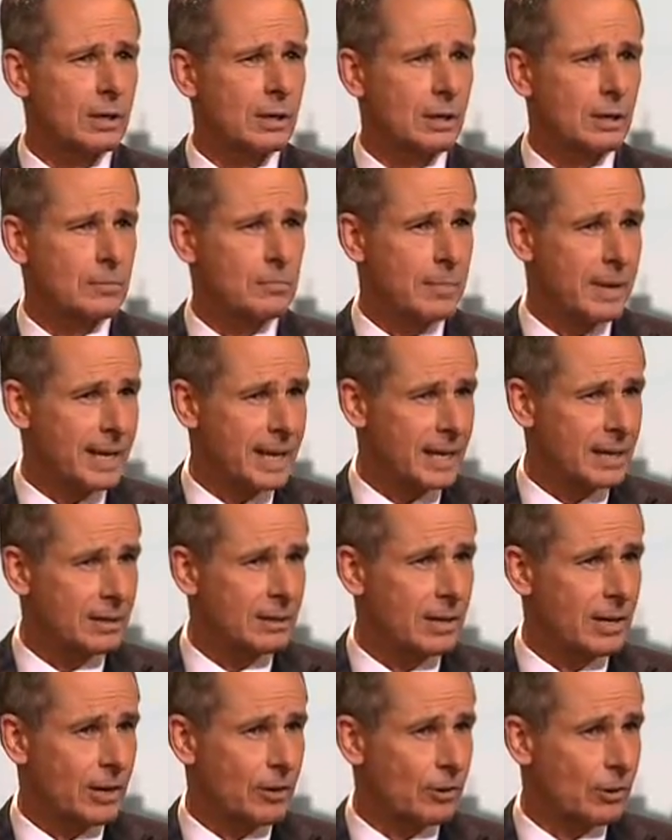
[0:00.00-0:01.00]

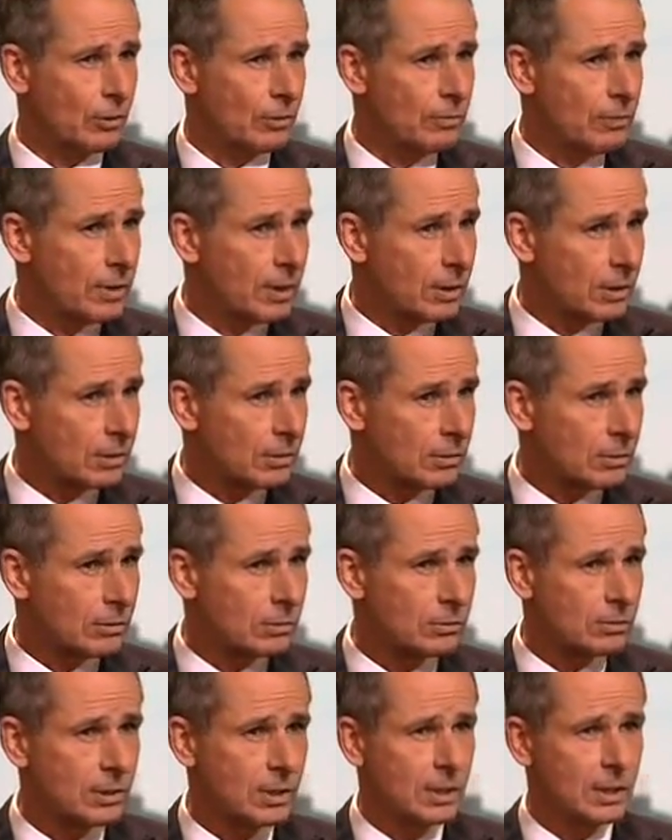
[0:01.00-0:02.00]
unmanned aerial
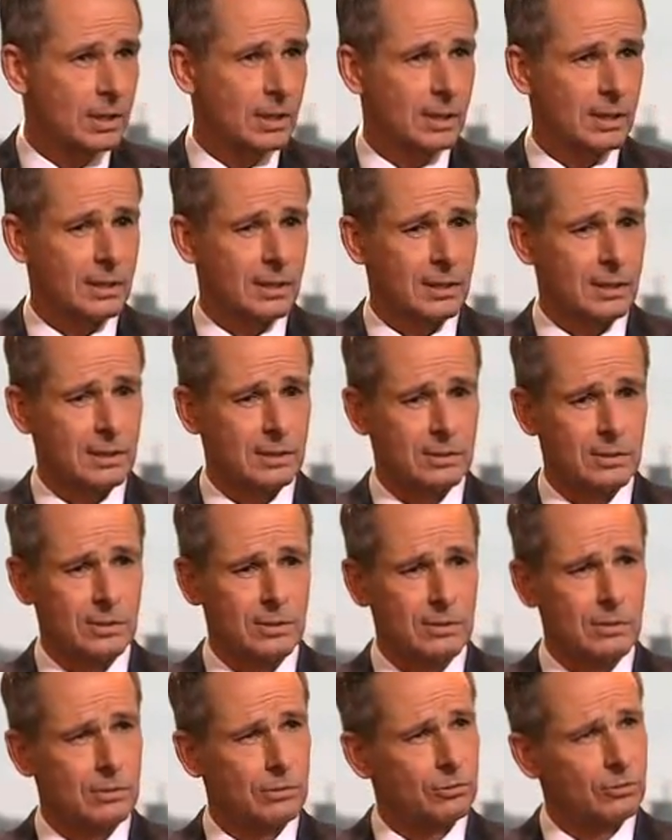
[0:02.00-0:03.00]
vehicles
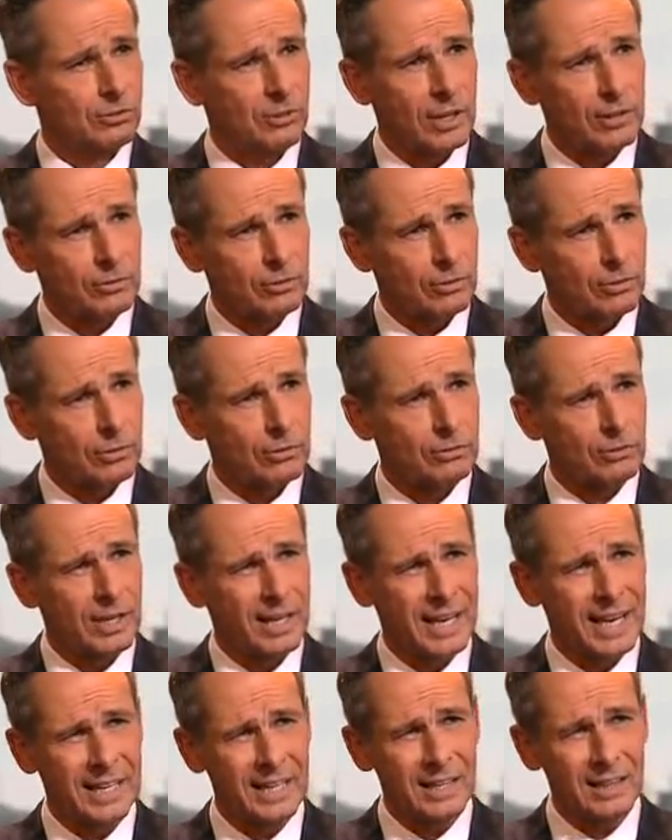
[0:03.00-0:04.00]
to sensors,
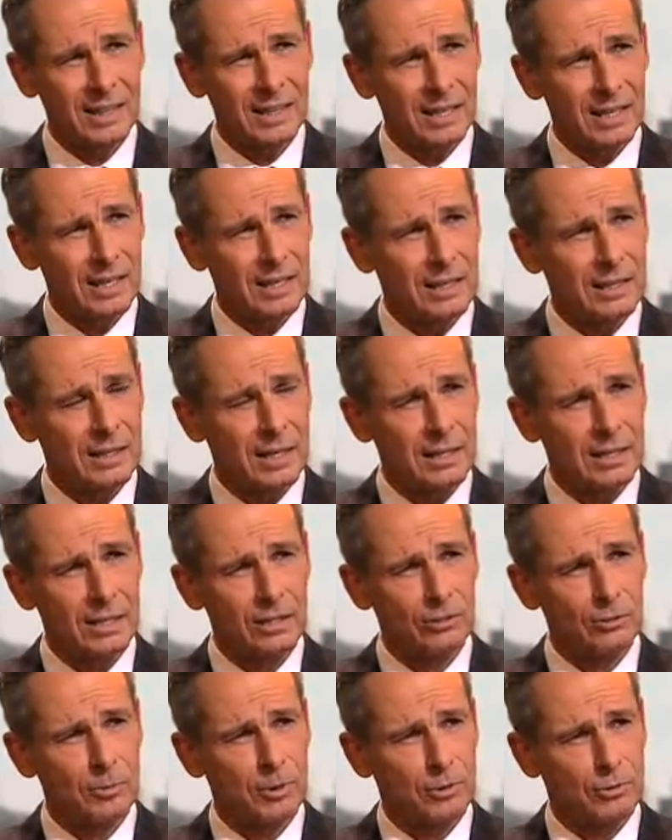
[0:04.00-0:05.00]
anything that
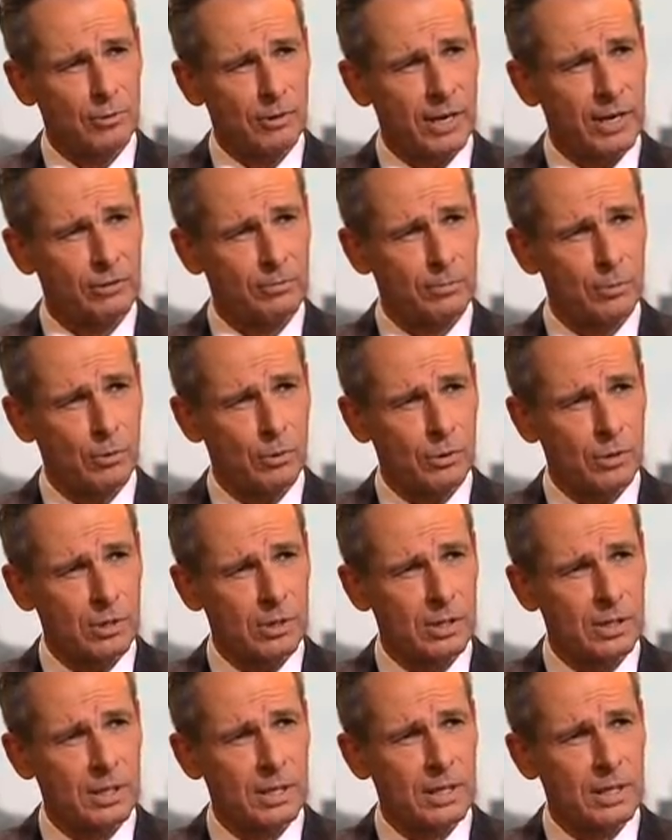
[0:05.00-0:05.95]
needs to be transported